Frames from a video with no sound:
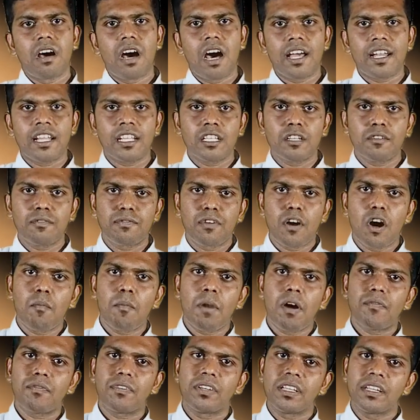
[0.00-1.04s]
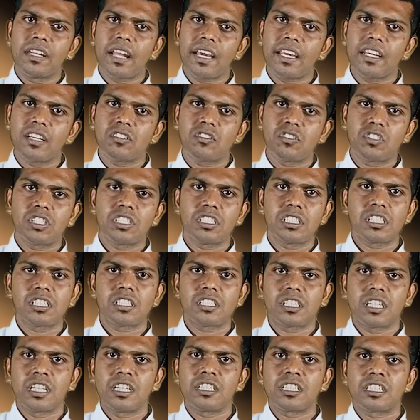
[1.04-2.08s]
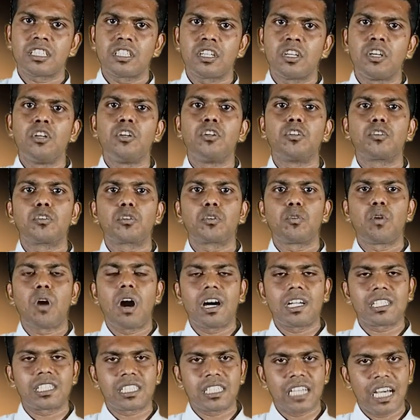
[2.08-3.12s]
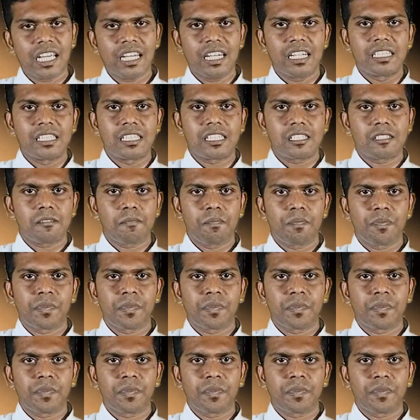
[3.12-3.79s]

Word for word: Another form of denying Jesus is through our silence.